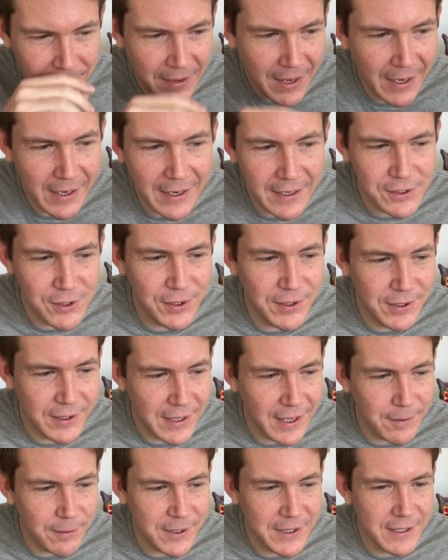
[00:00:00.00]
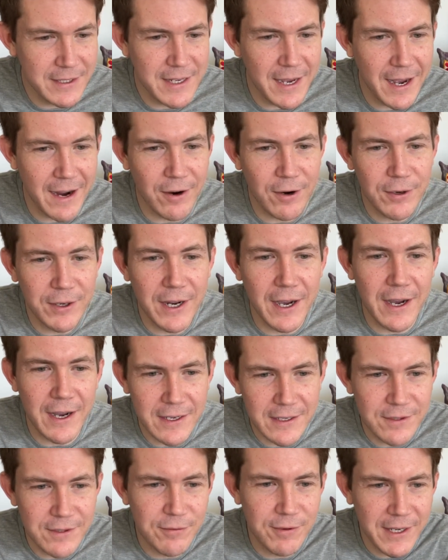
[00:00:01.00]
I like doing that with the tarot
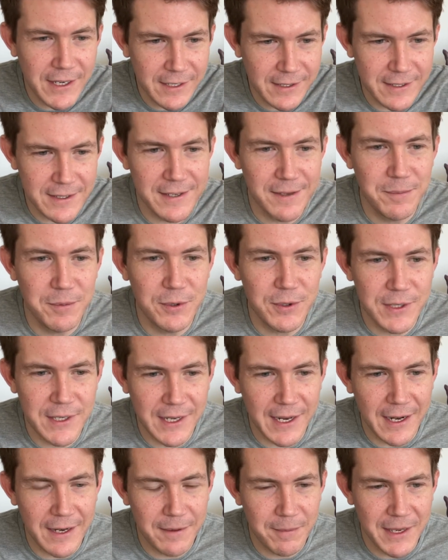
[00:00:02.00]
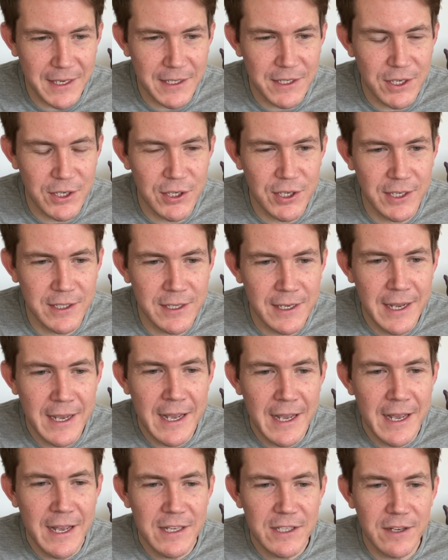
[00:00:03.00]
cards, reading the symbols and getting messages.
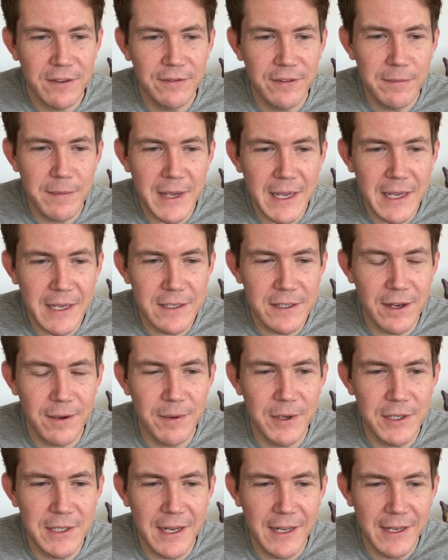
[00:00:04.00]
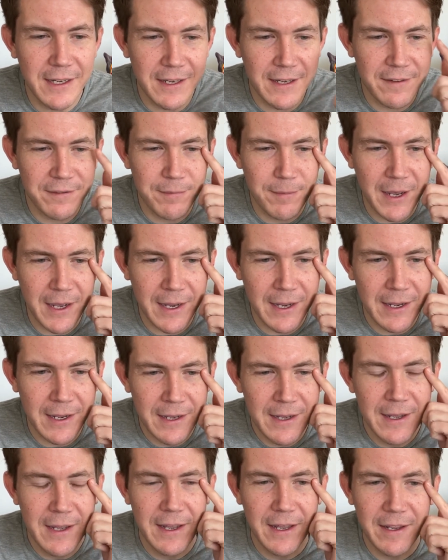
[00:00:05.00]
So for me, it's almost like if my,
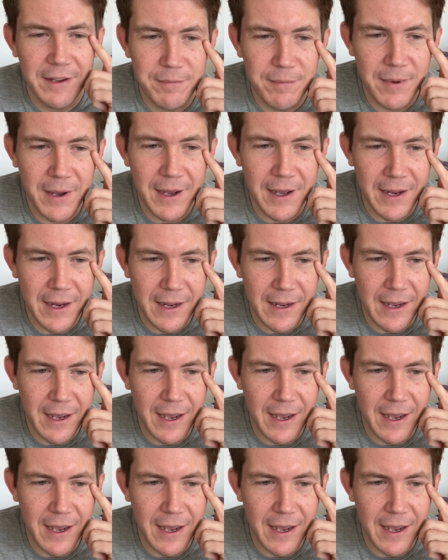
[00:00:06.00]
if my